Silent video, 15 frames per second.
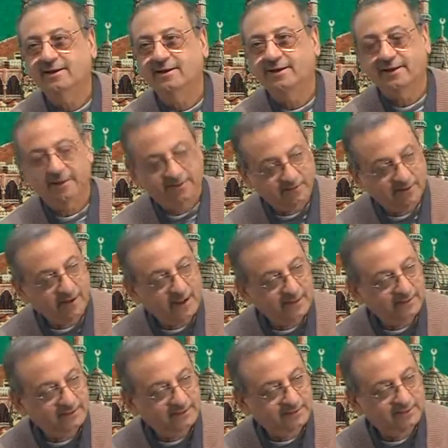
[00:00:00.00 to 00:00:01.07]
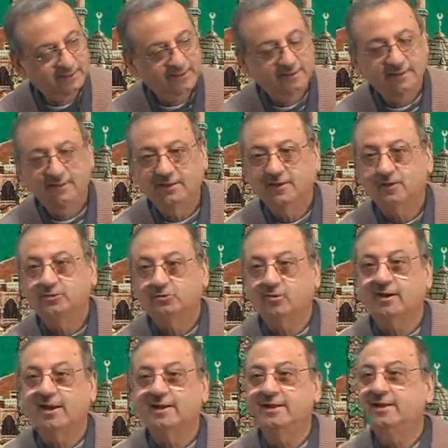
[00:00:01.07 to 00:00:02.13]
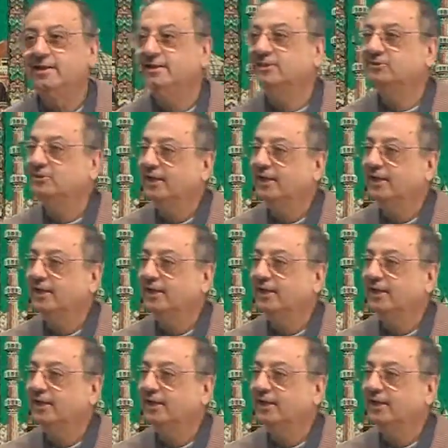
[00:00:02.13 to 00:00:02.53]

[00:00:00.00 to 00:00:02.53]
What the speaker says: In the night. So laylan is